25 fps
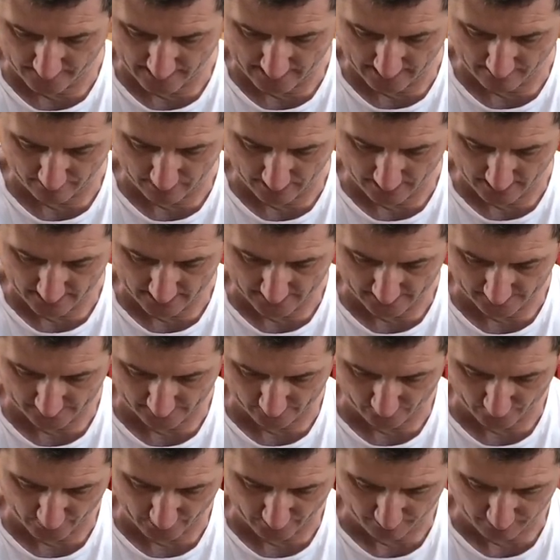That blade
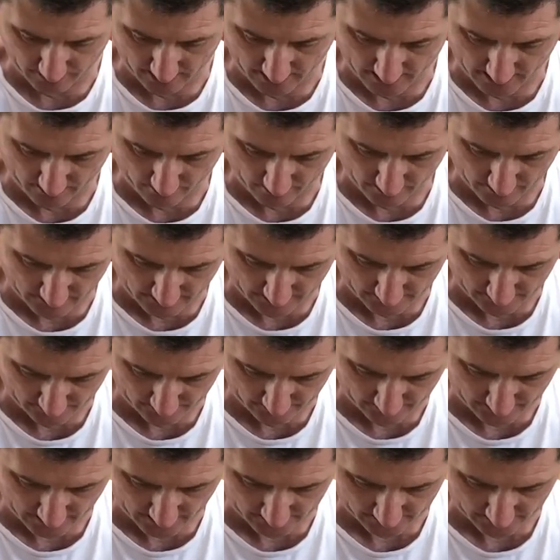doesn't want to play with this
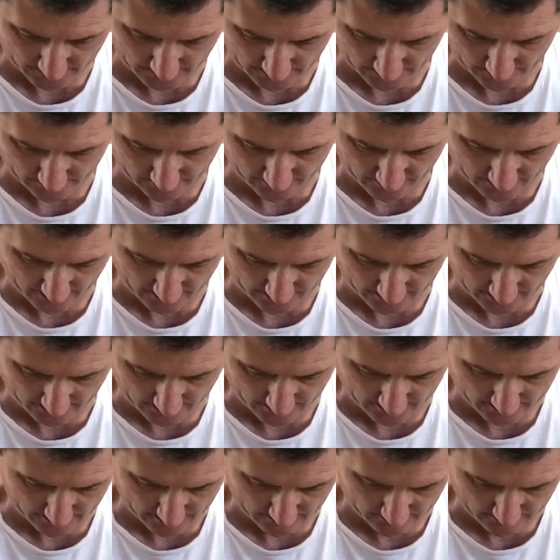dust extractor.
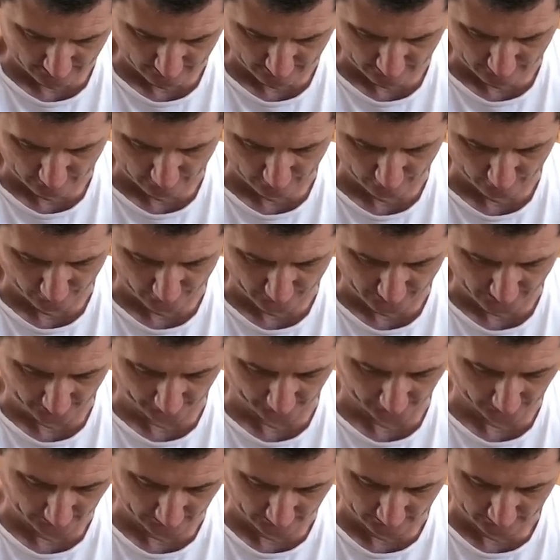Or does
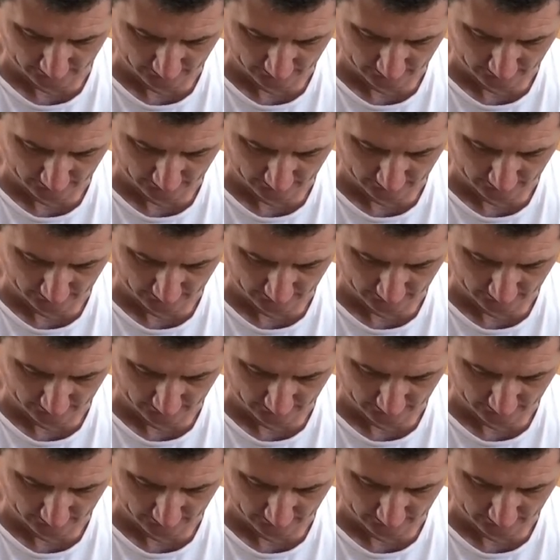it?